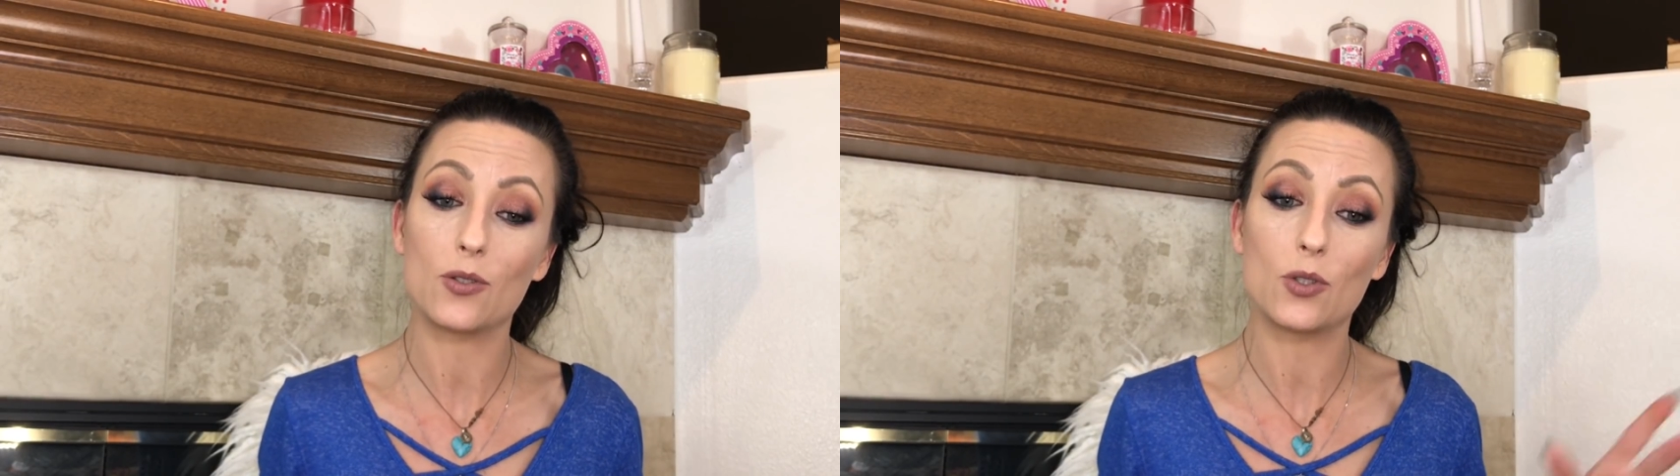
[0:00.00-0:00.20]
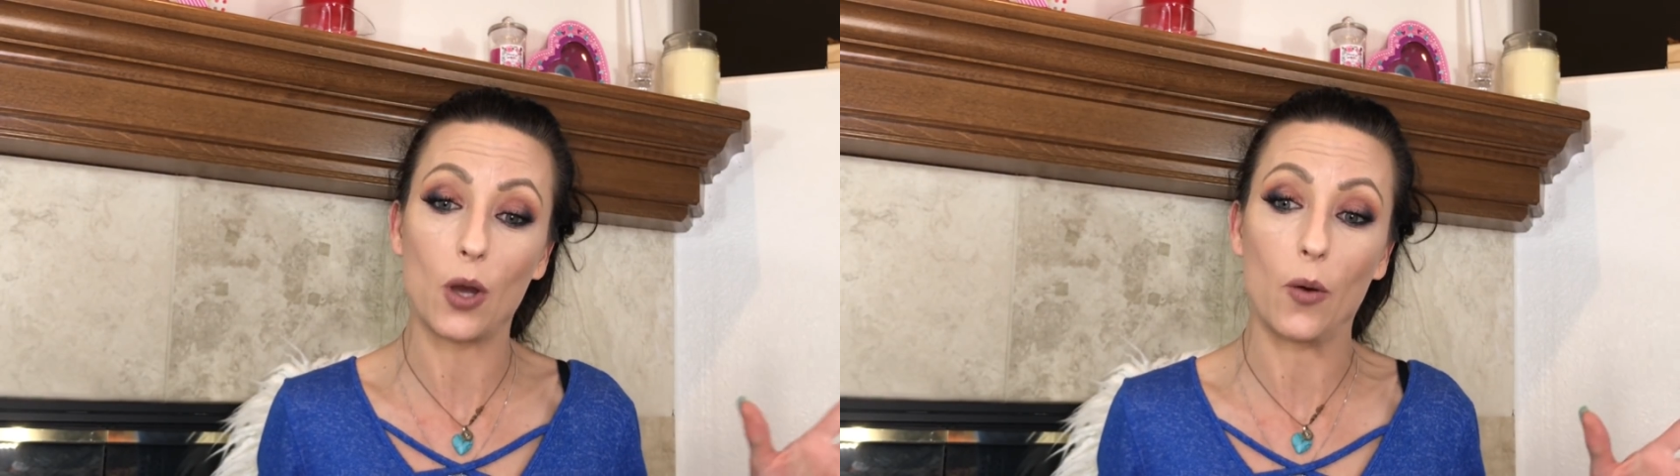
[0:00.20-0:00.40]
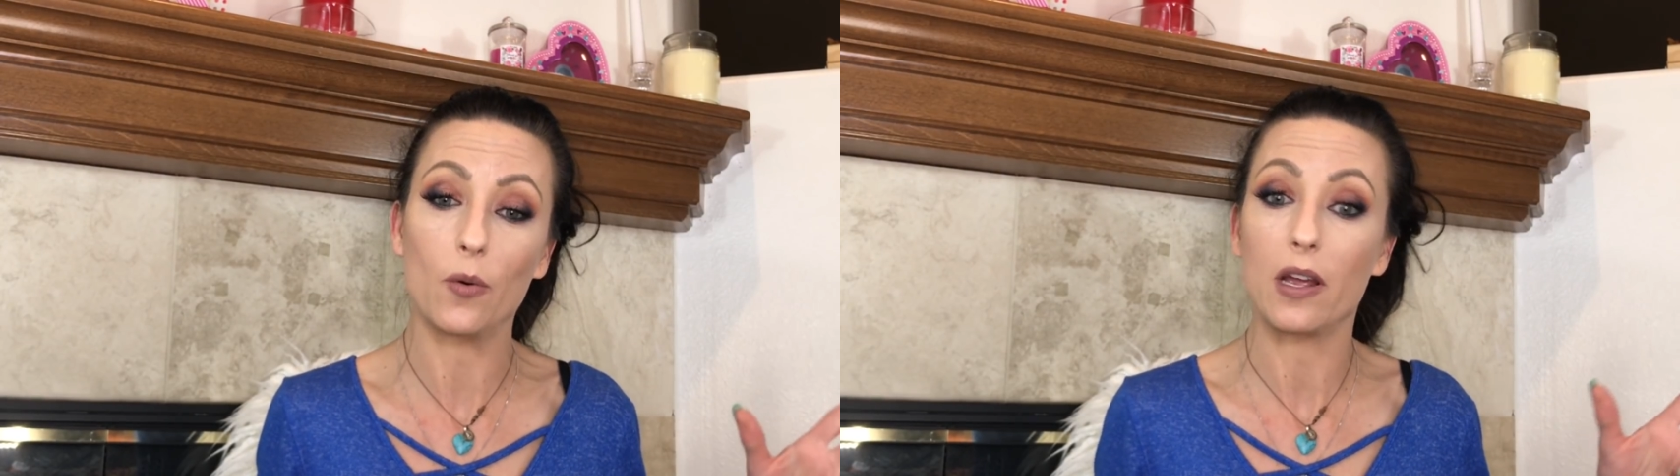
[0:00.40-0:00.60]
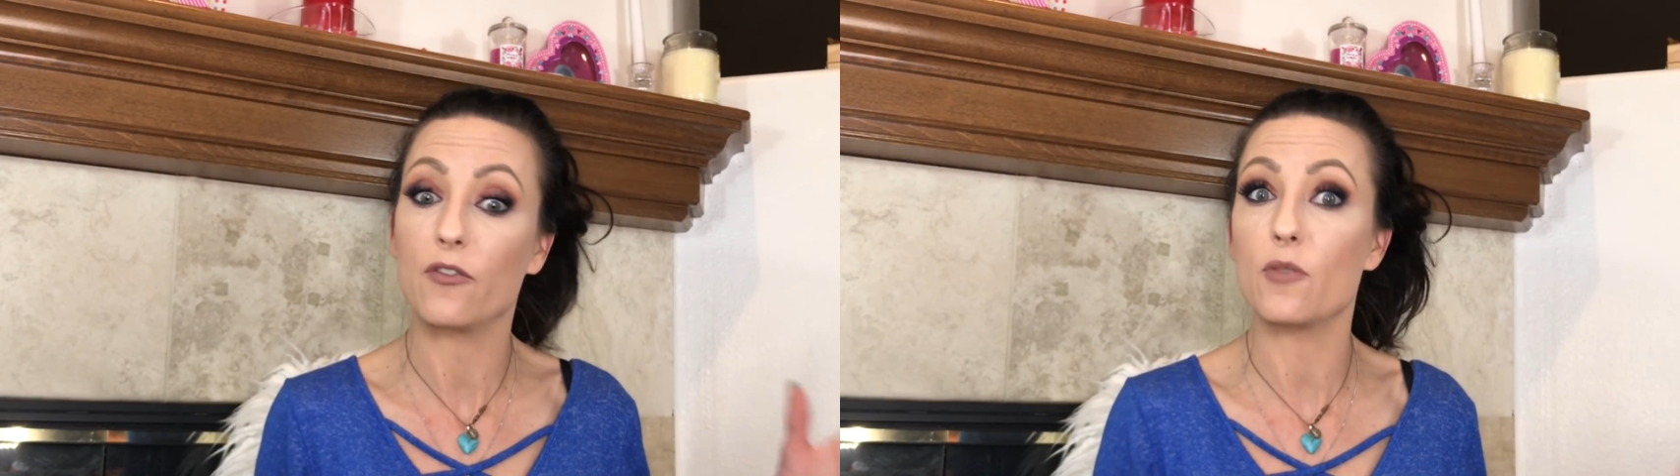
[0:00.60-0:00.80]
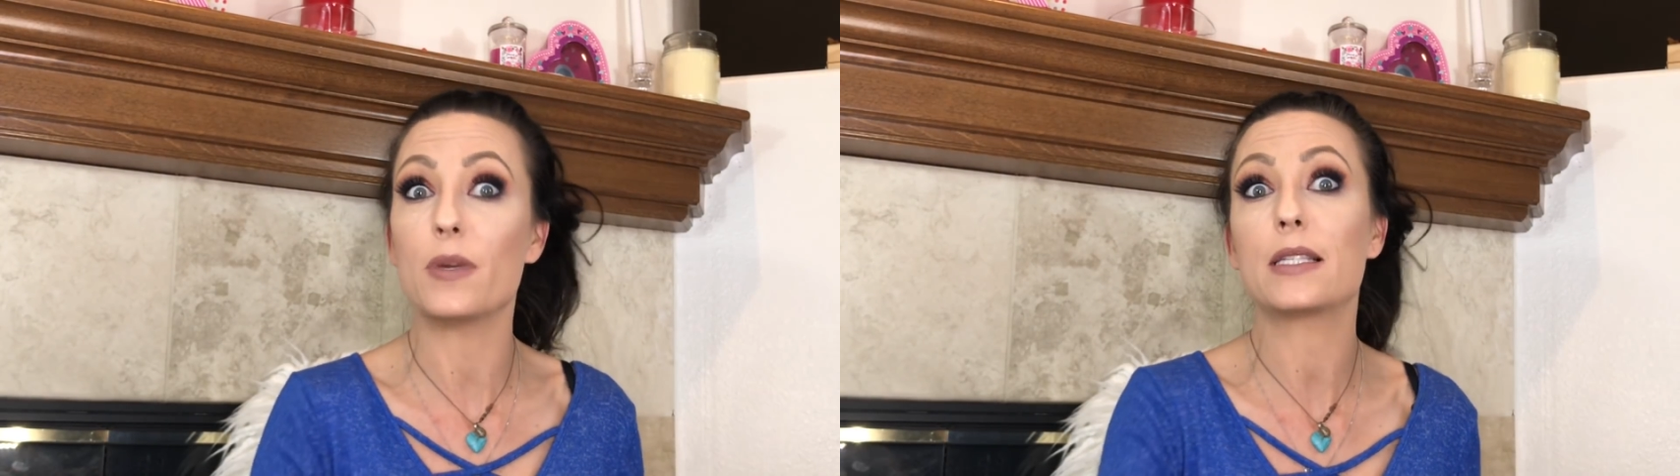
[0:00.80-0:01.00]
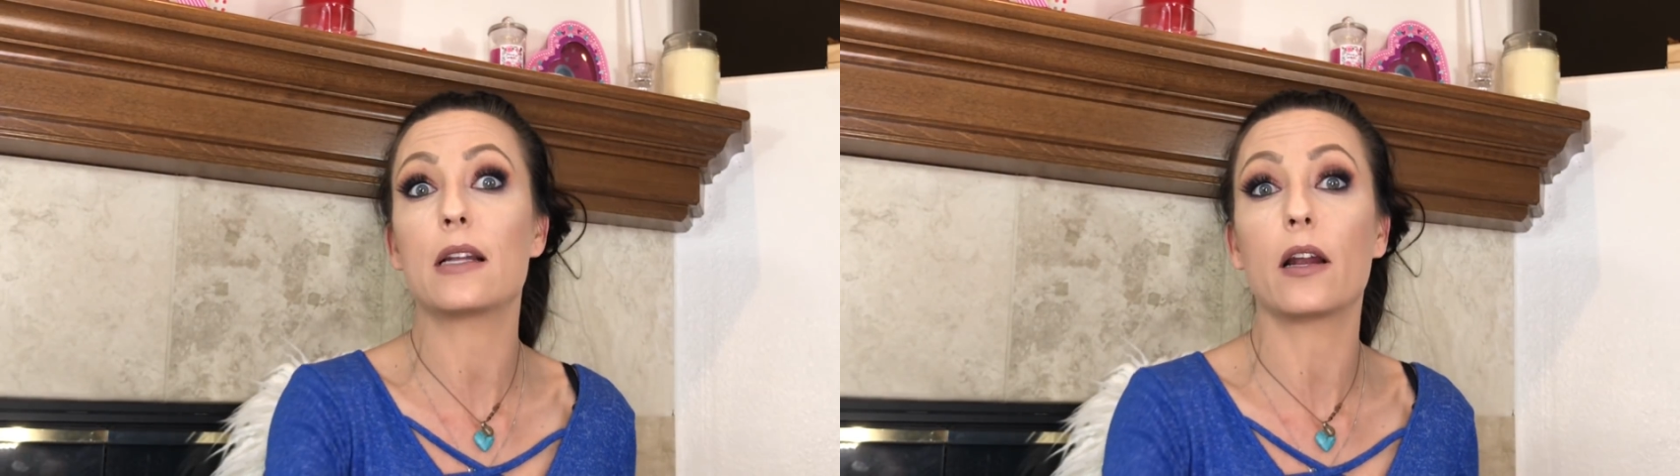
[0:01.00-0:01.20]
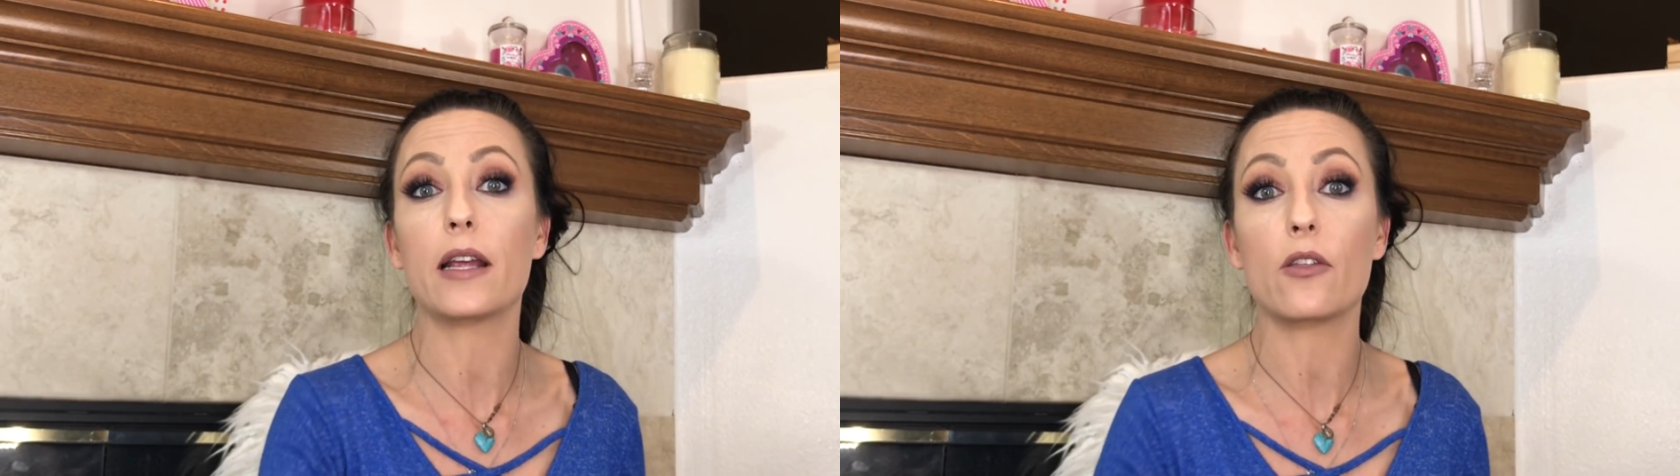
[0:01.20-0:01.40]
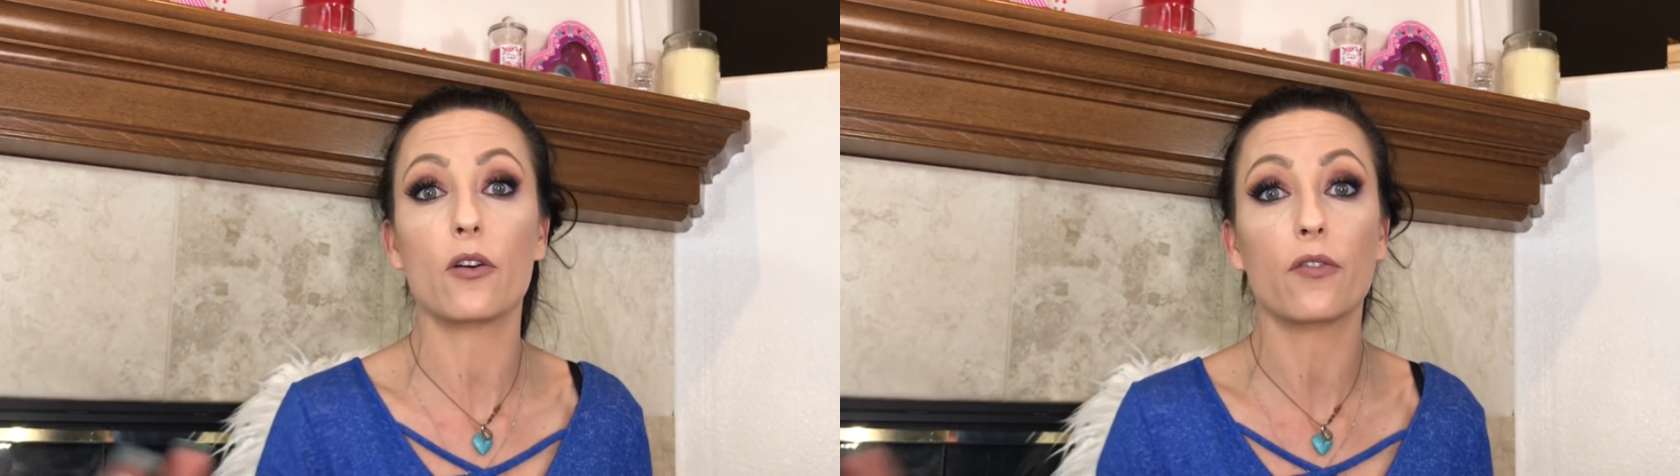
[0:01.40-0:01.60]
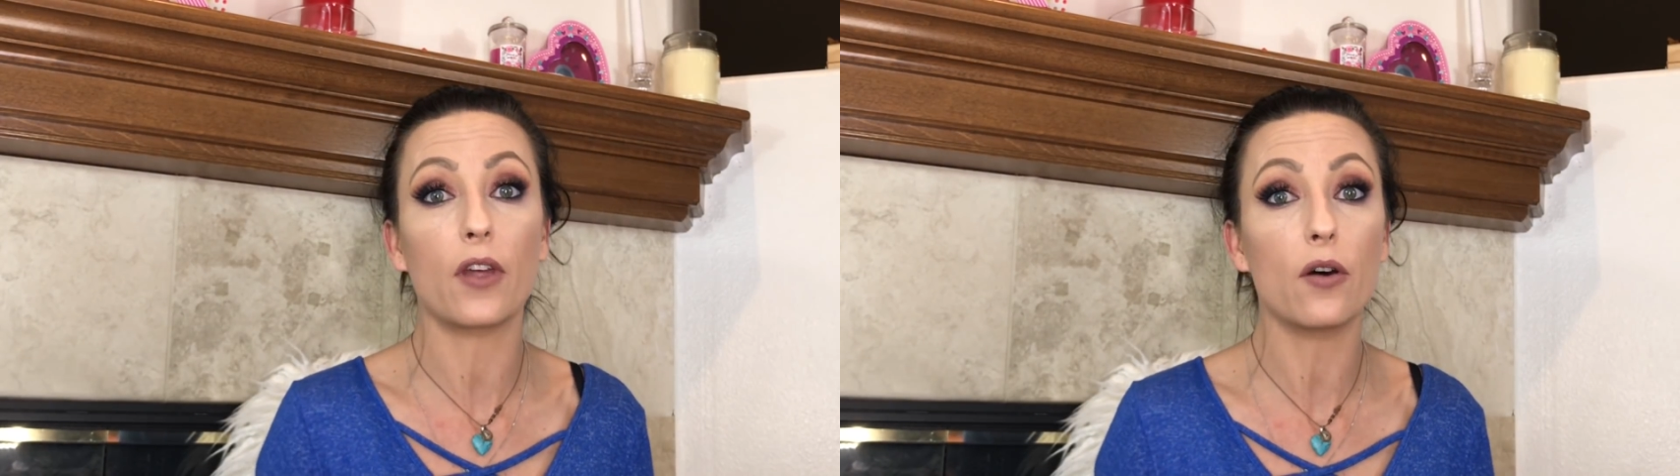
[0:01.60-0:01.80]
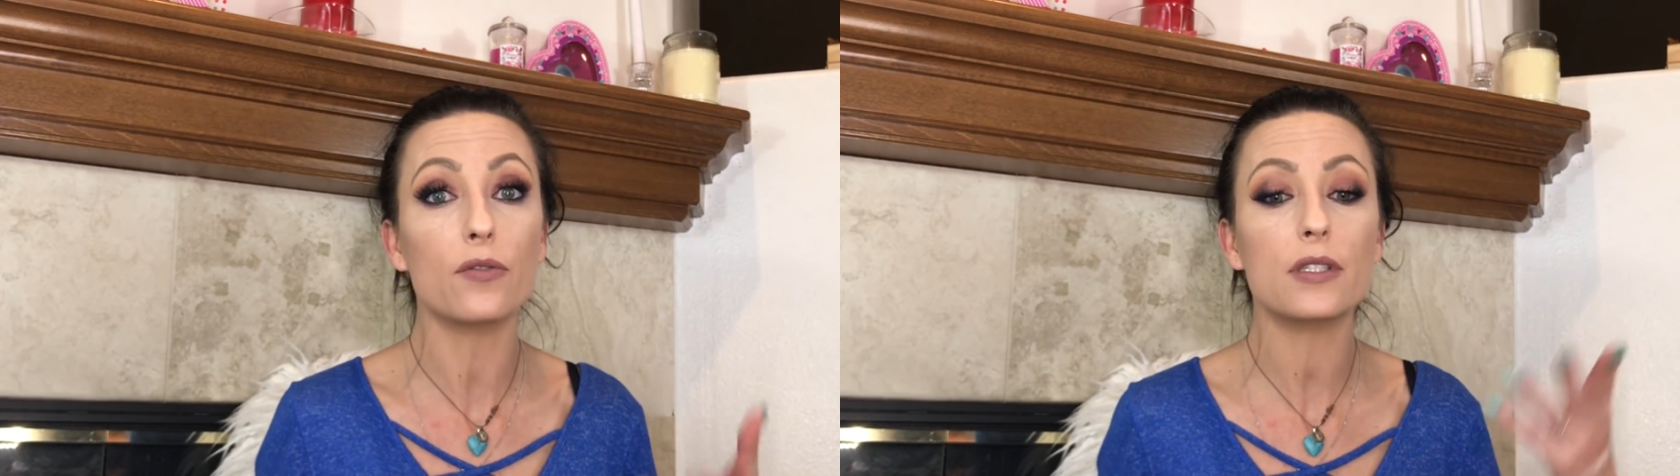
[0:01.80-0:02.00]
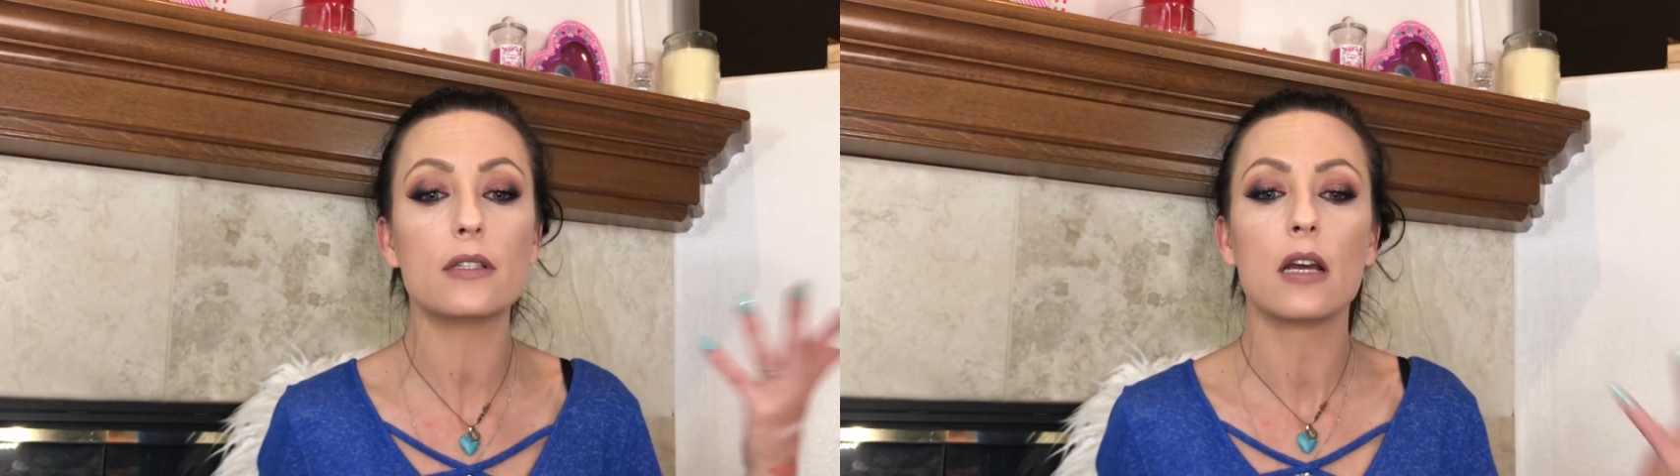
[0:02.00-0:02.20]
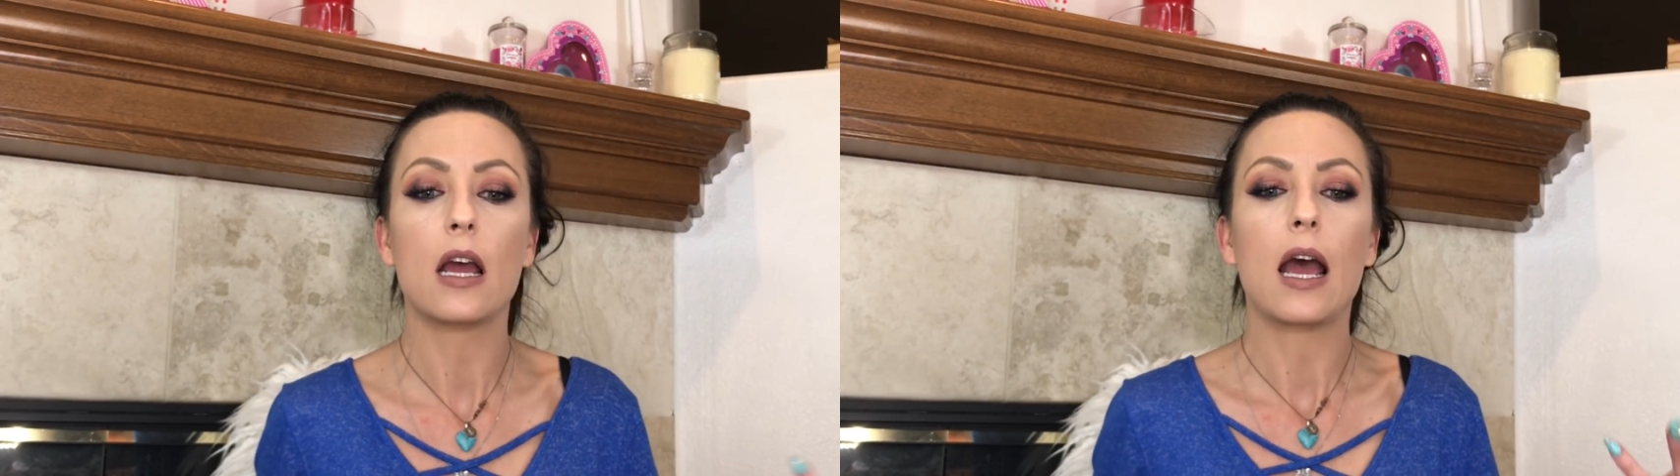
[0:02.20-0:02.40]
So if you miss it on either of those,